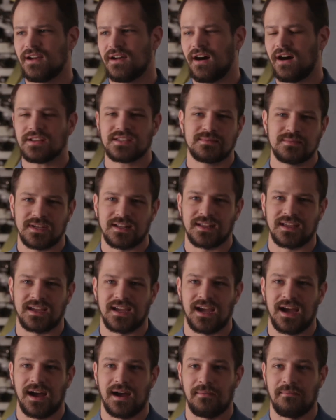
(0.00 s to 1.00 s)

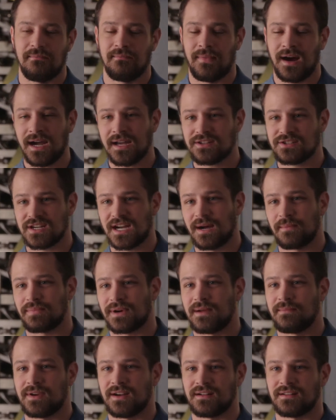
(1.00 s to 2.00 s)
Ultimately, my job
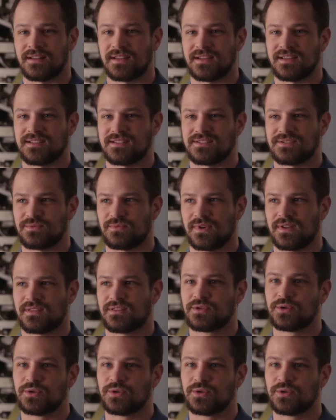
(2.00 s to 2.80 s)
primarily is with